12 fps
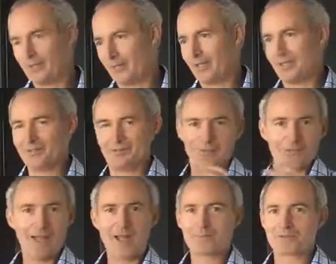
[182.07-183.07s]
Do they
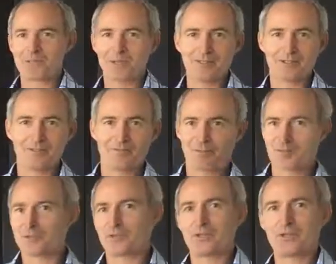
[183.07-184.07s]
do Amazon for
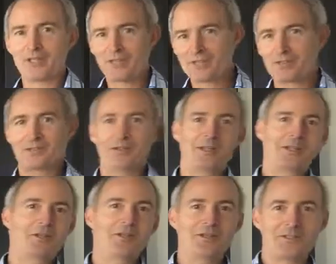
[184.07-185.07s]
certain things, and do they
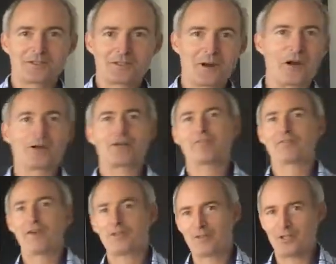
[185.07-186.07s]
go to Target
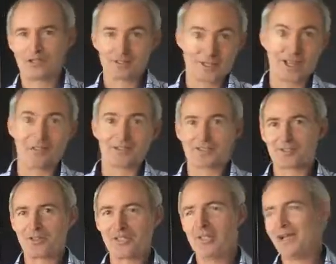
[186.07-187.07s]
for other things down the
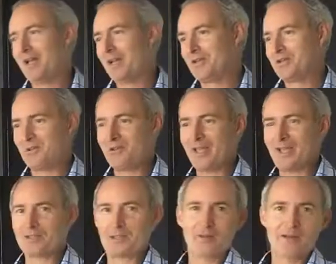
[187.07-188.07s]
street? Do
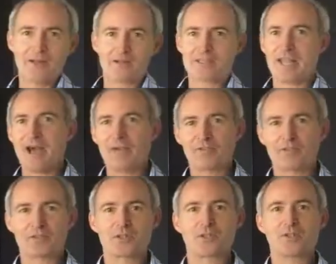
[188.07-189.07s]
they go downtown
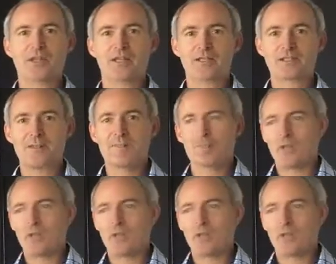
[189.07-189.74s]
for certain things?